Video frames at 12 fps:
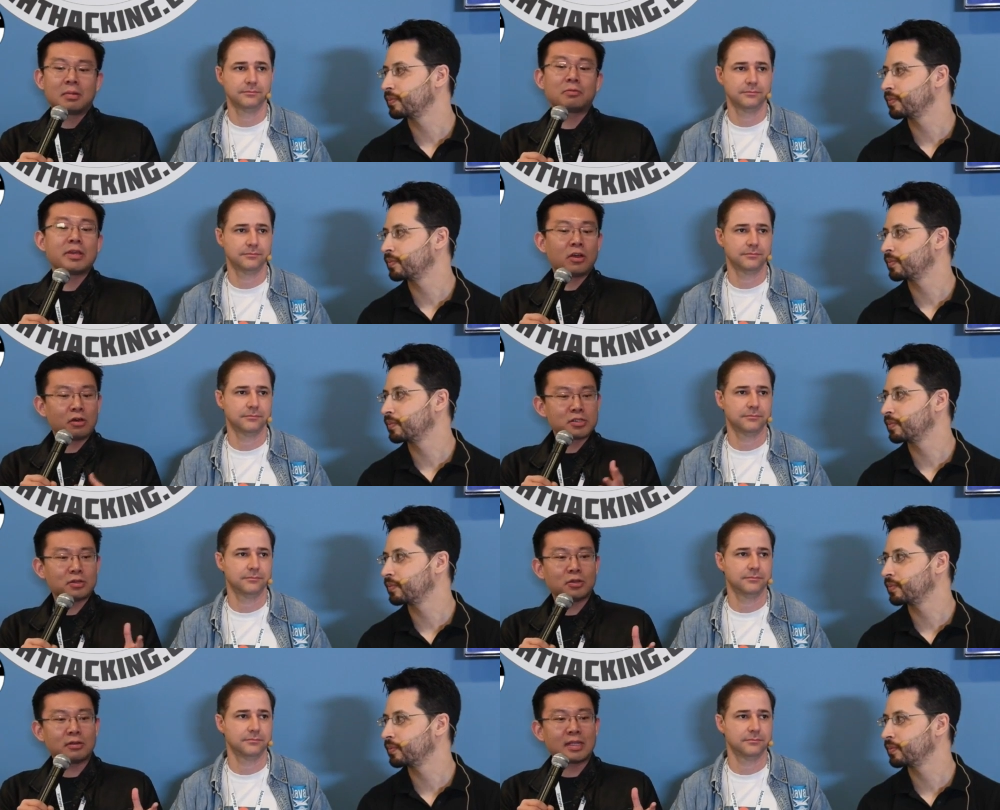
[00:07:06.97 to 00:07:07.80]
Speaker 1: but we
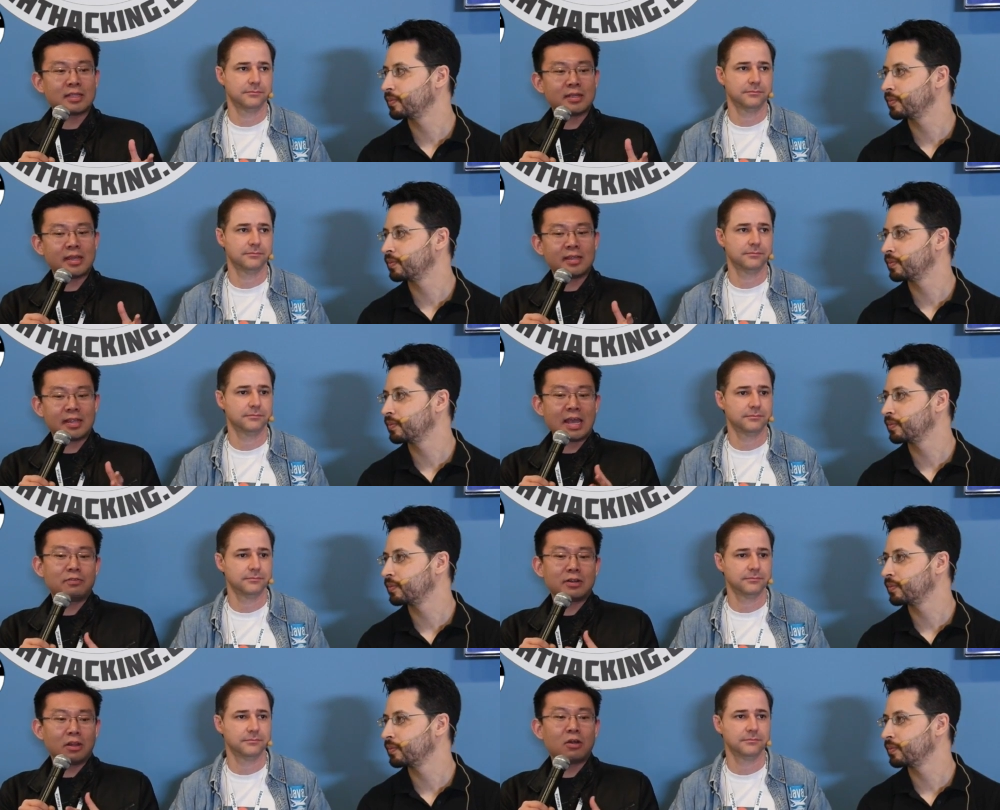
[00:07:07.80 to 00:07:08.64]
also know that in
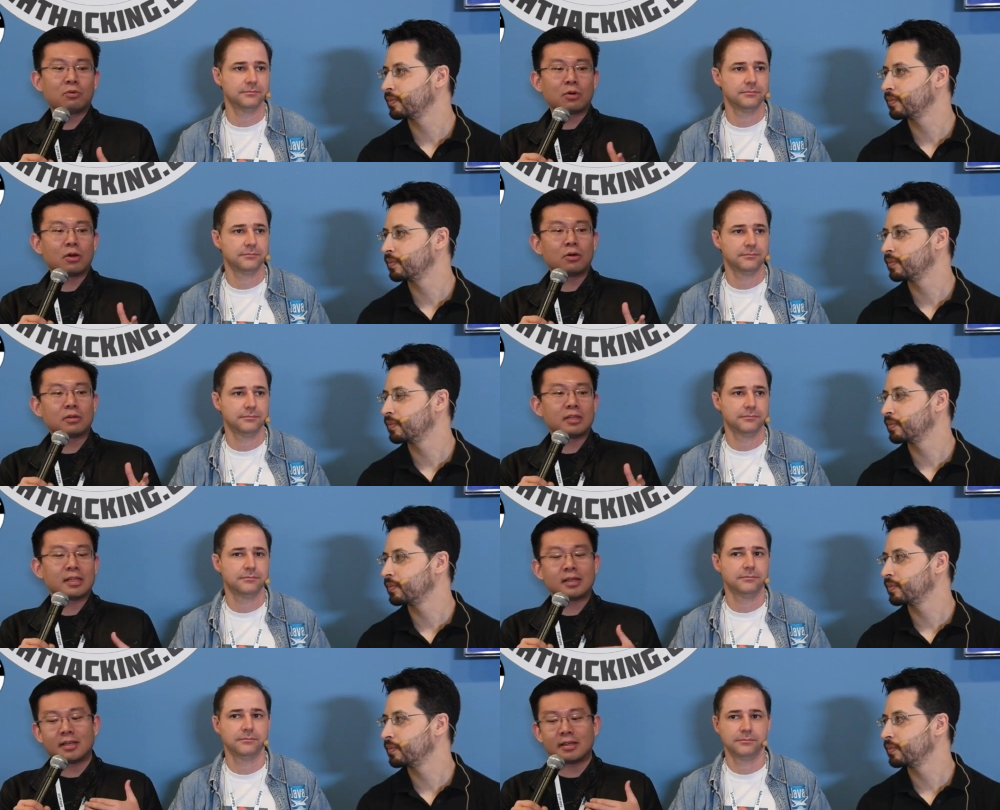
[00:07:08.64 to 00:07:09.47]
every long road,
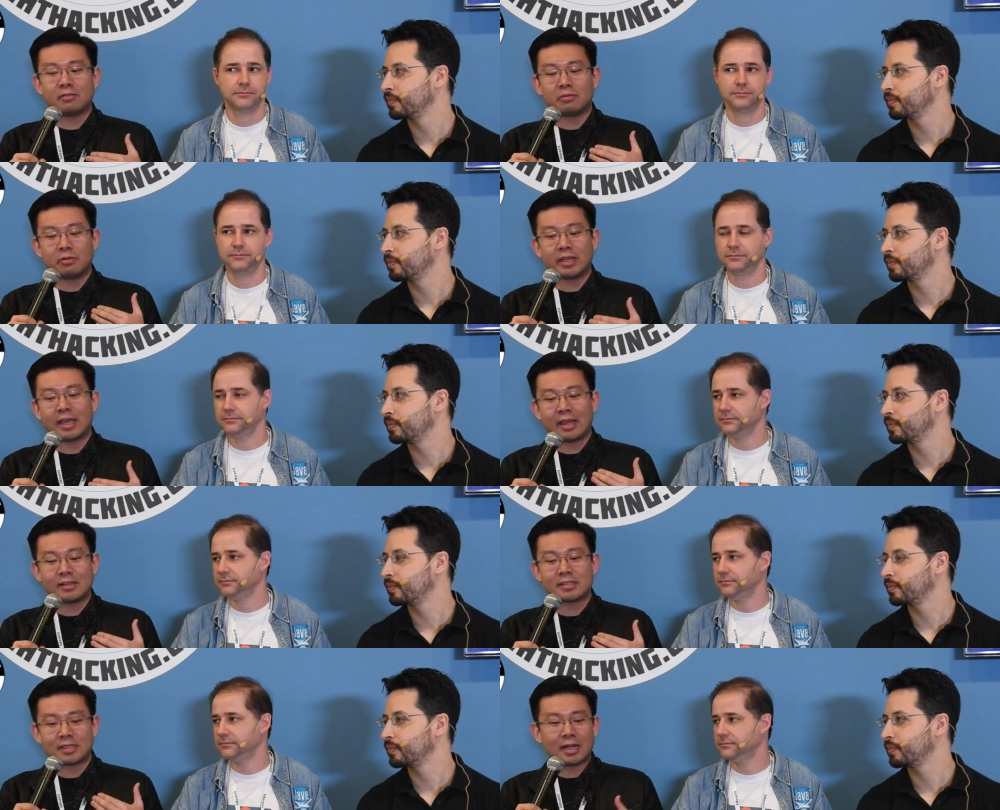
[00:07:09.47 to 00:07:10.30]
uh, we
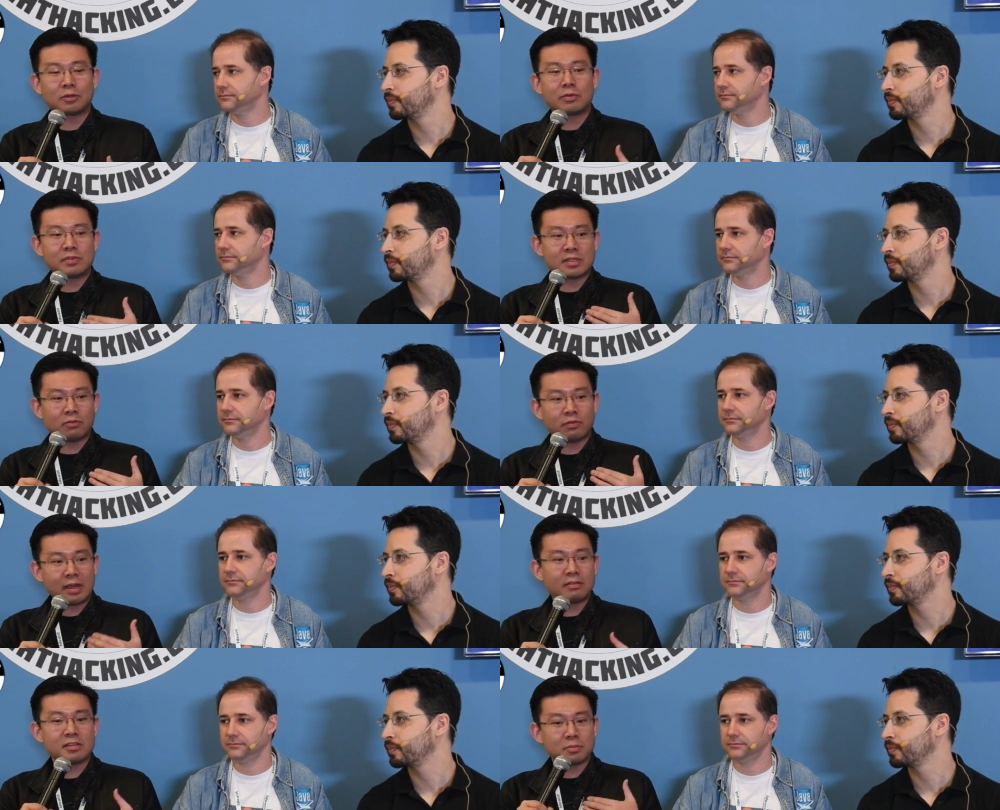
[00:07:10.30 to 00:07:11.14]
can start with
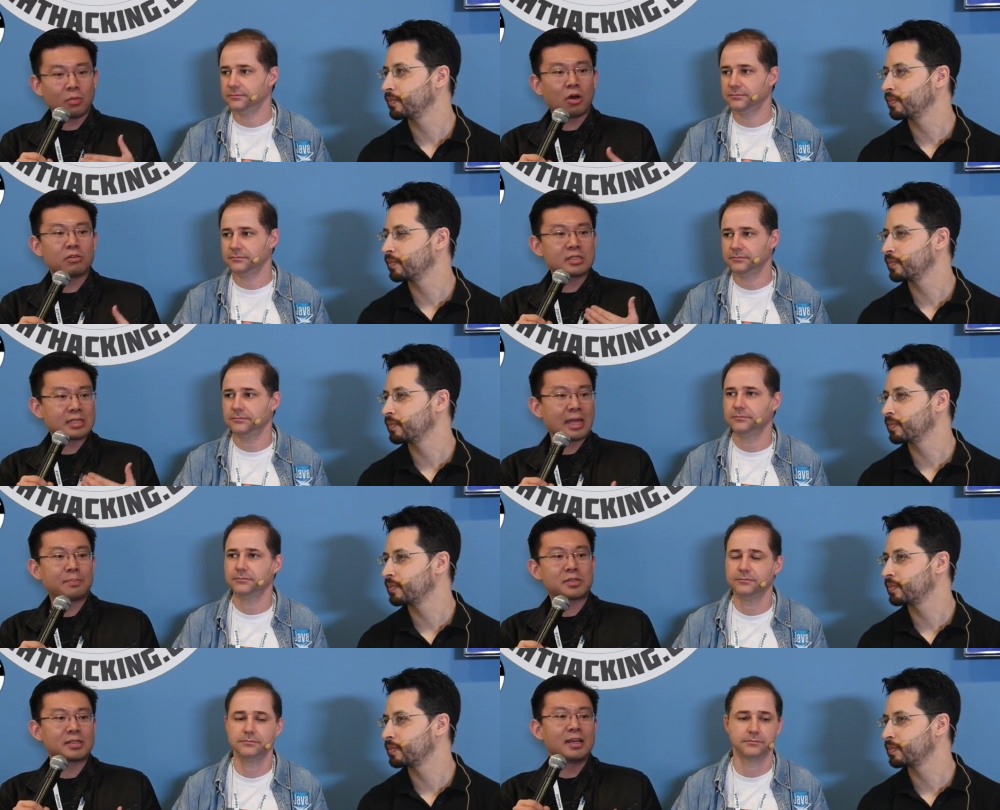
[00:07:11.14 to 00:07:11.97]
very small
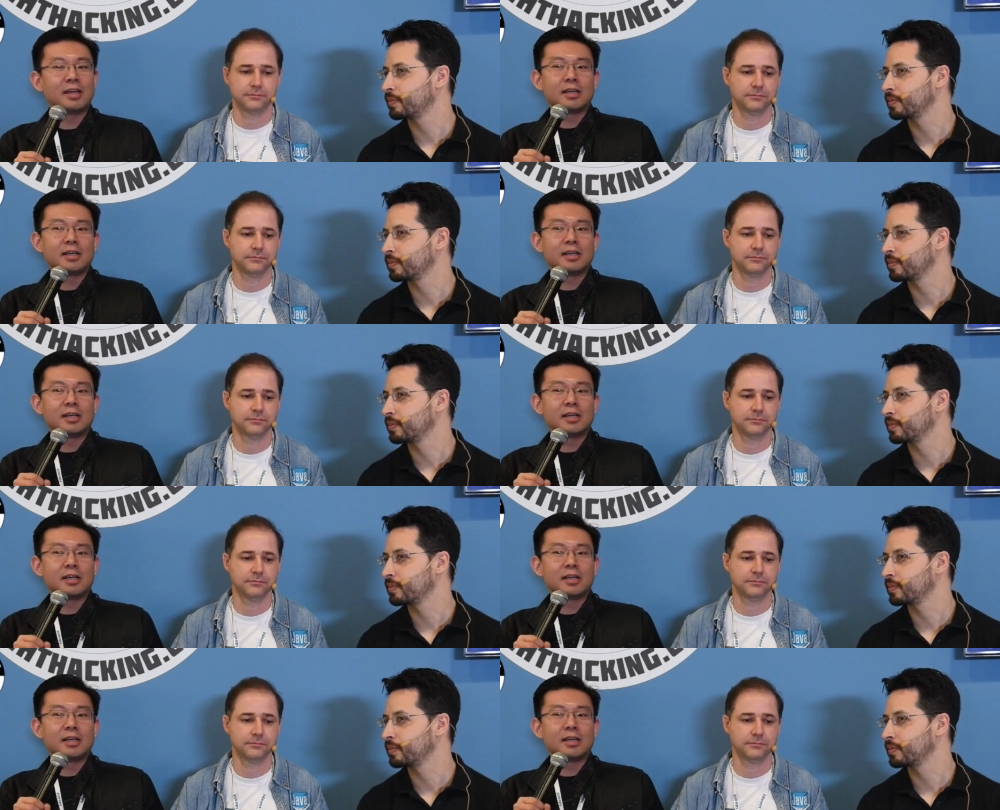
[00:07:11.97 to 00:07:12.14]
steps